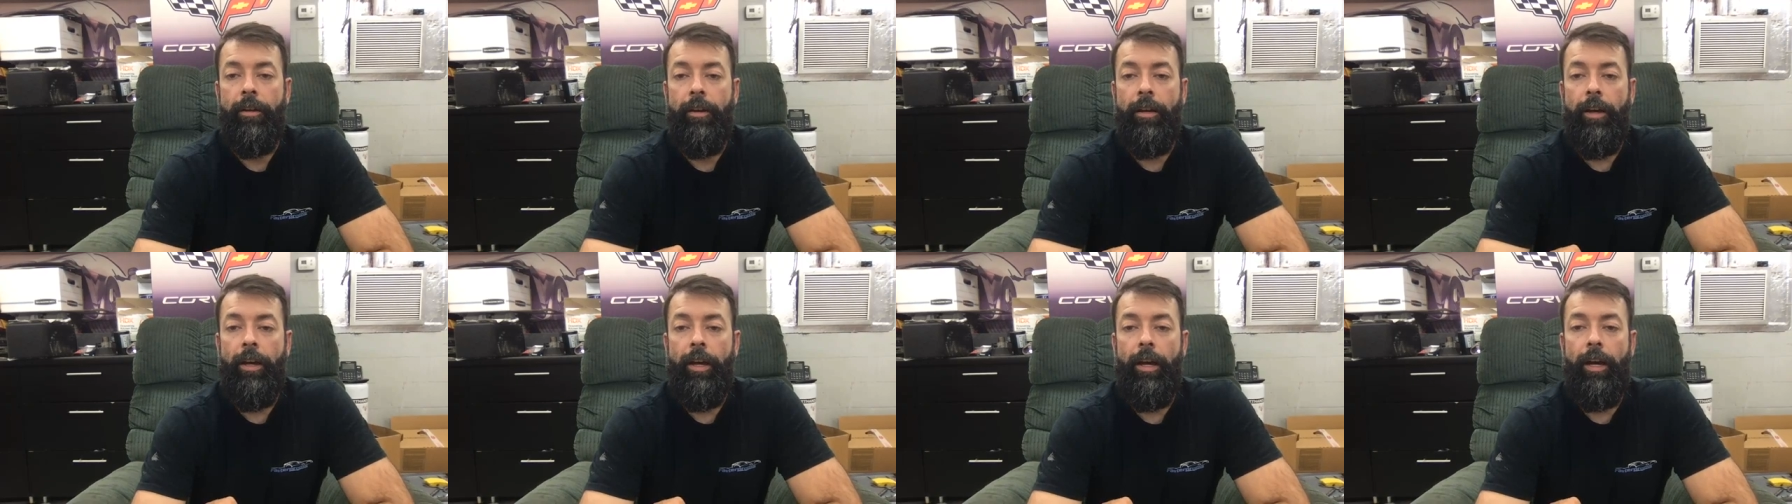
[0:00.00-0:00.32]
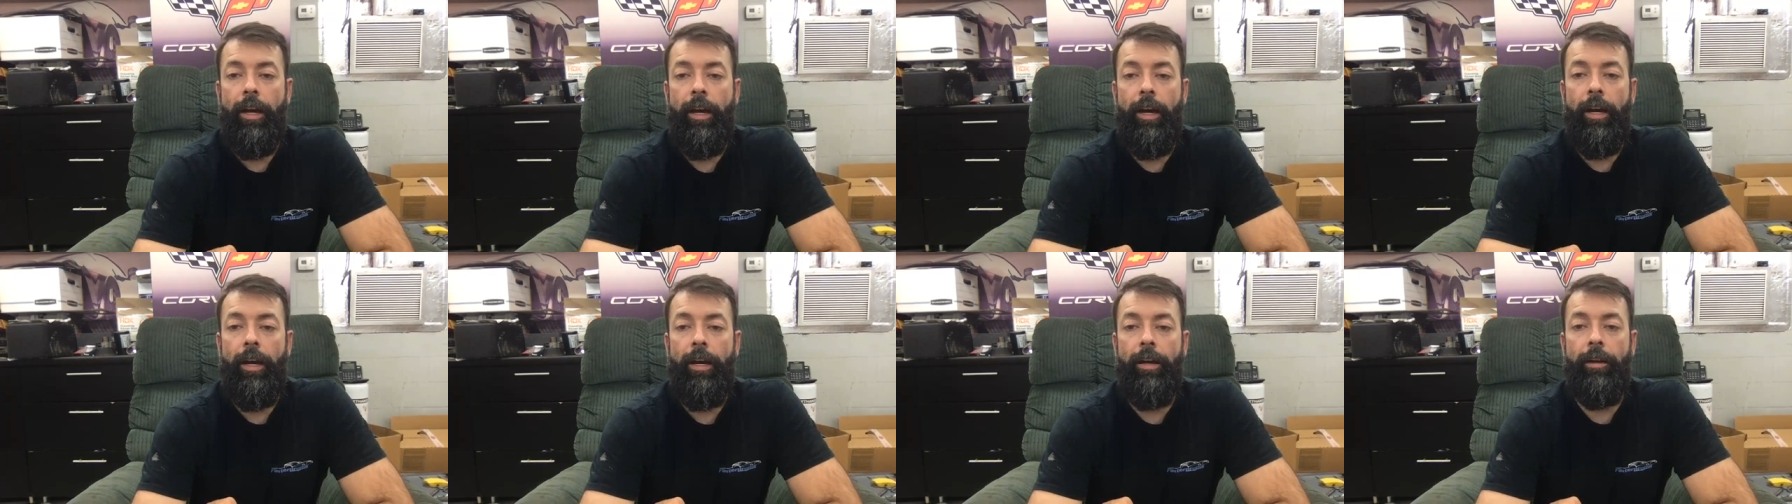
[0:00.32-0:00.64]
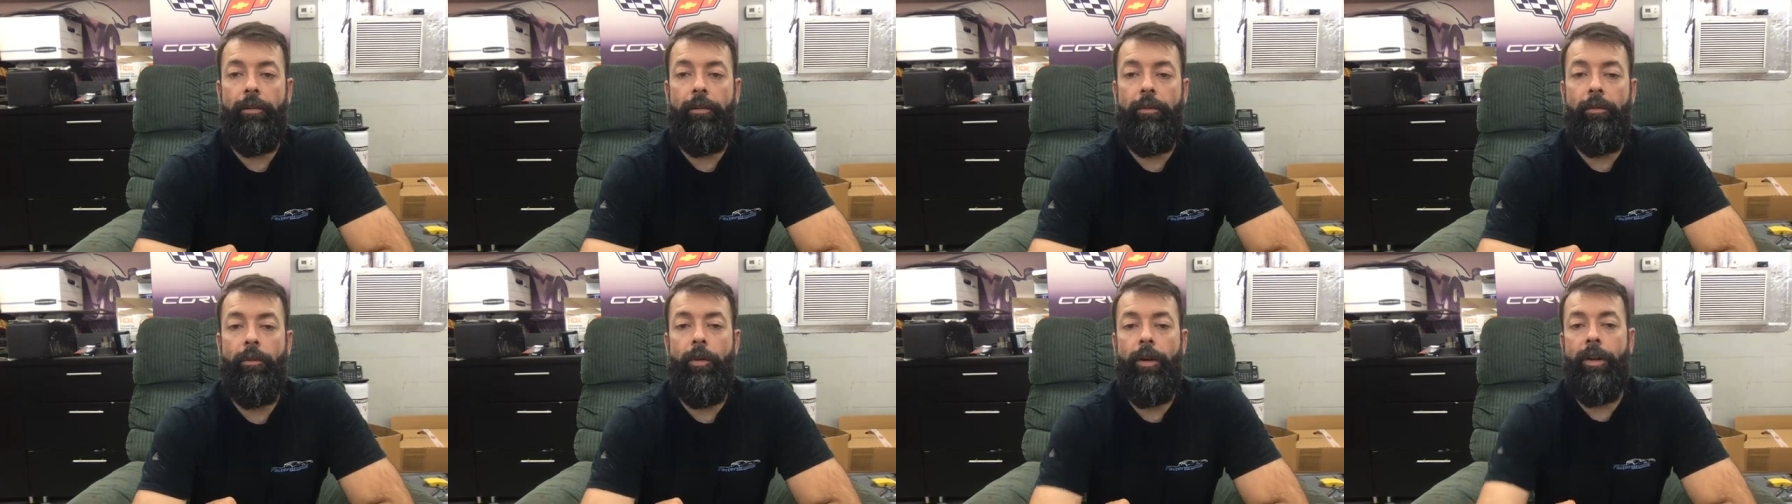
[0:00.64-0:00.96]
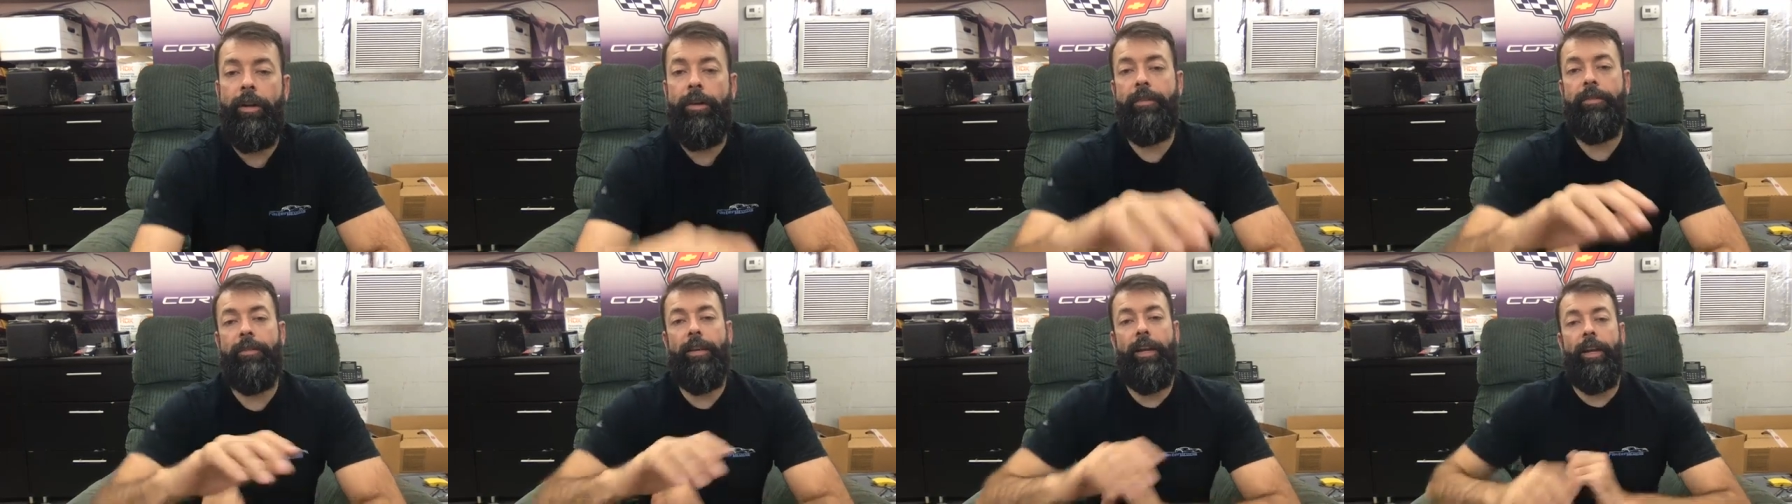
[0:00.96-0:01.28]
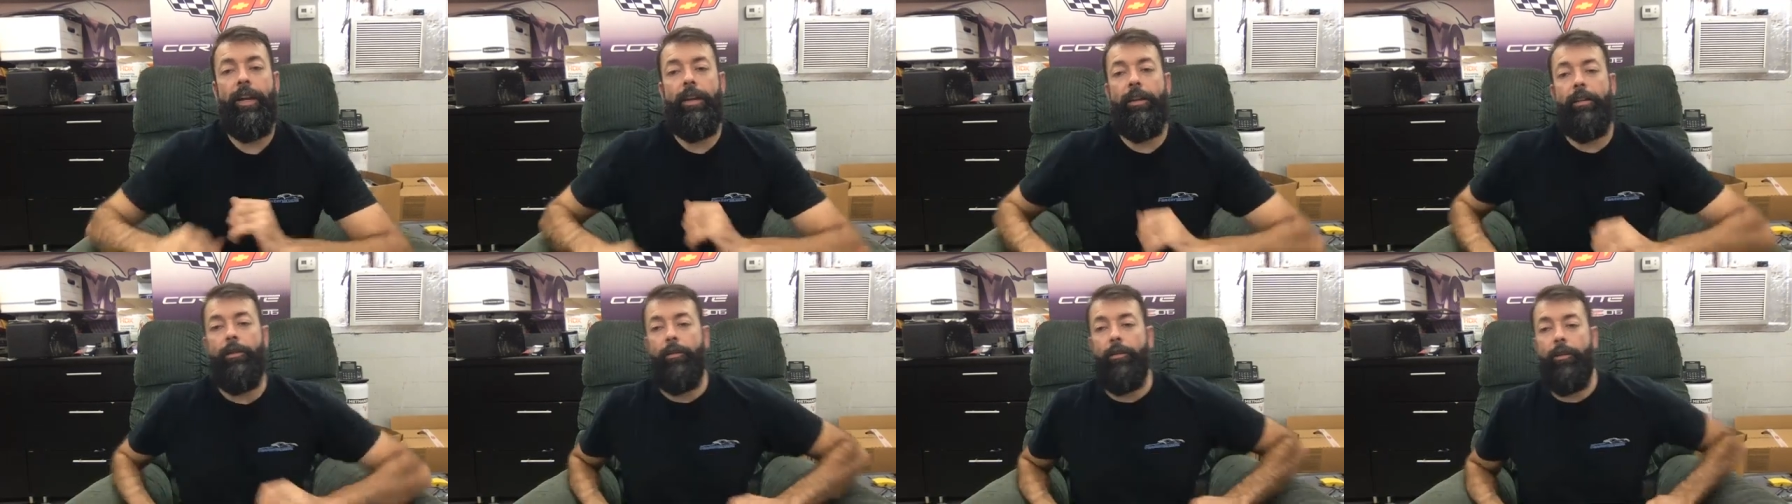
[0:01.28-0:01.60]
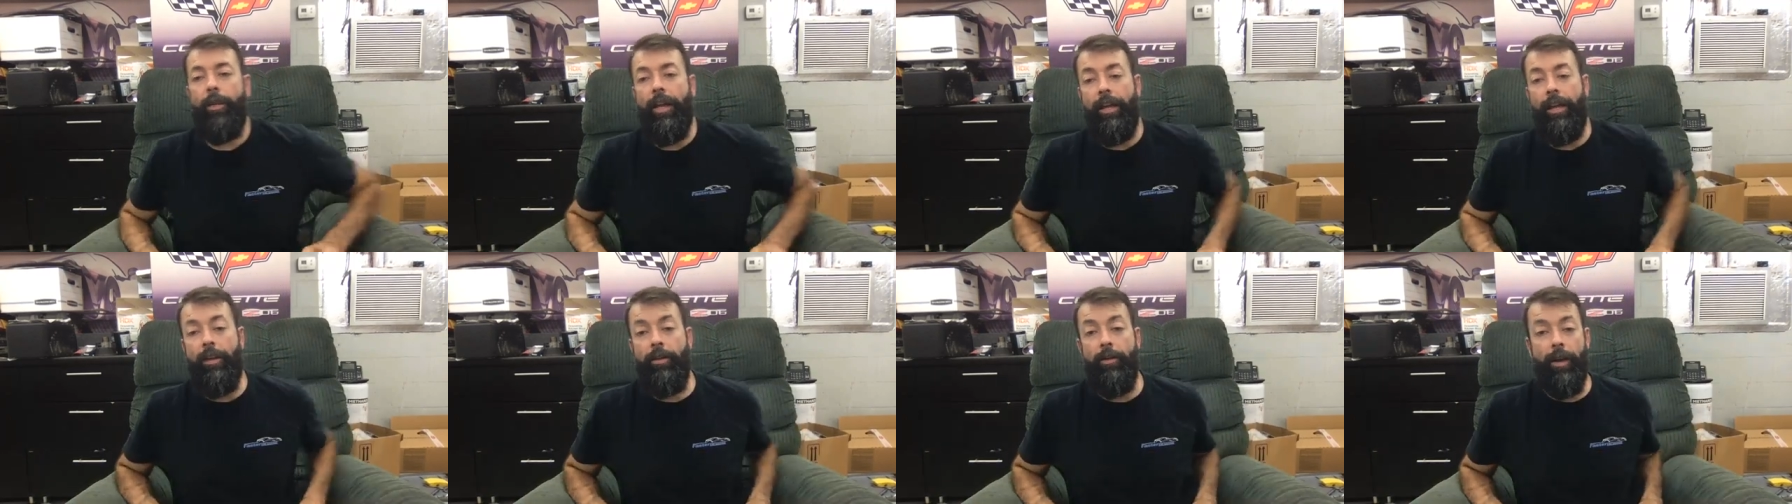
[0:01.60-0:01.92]
Wanted to say
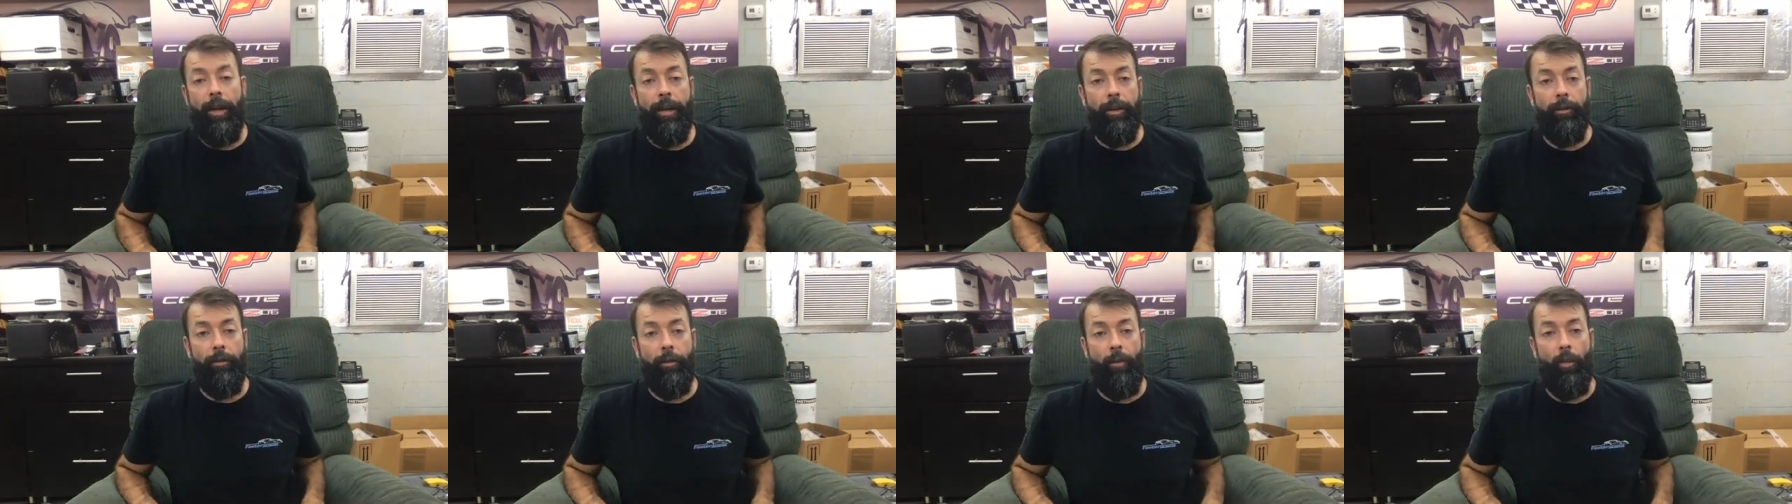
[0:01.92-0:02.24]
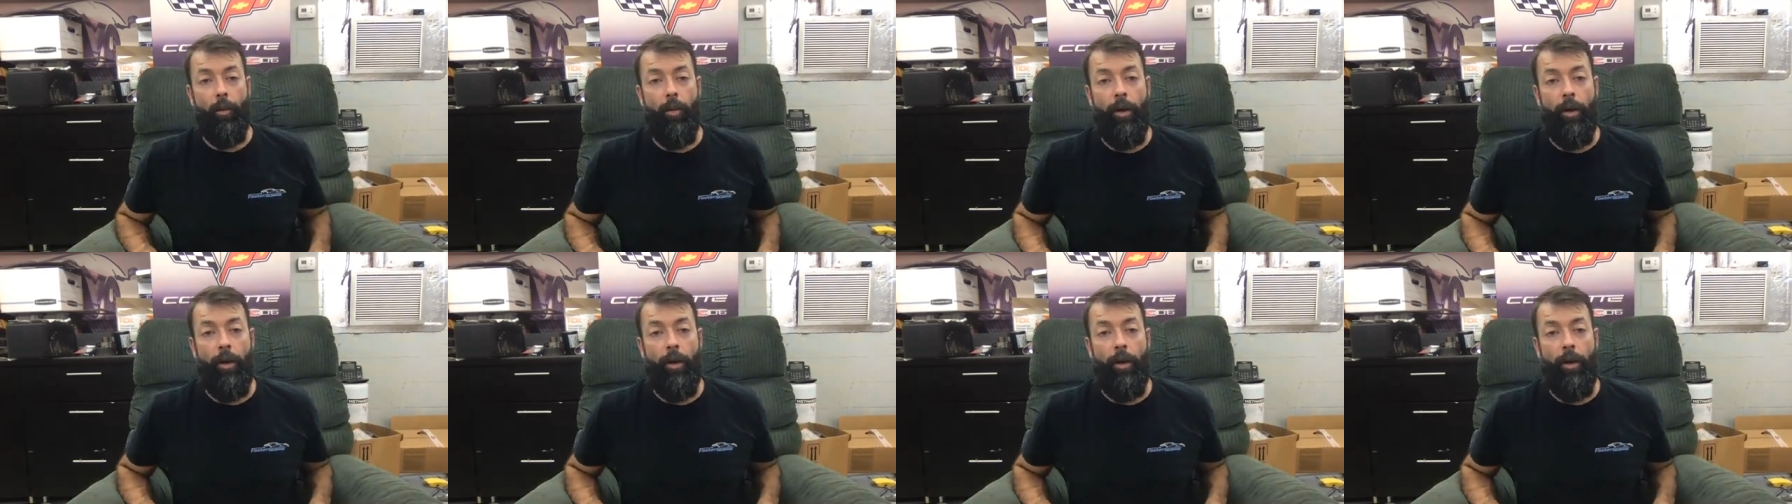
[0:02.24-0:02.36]
thank you guys for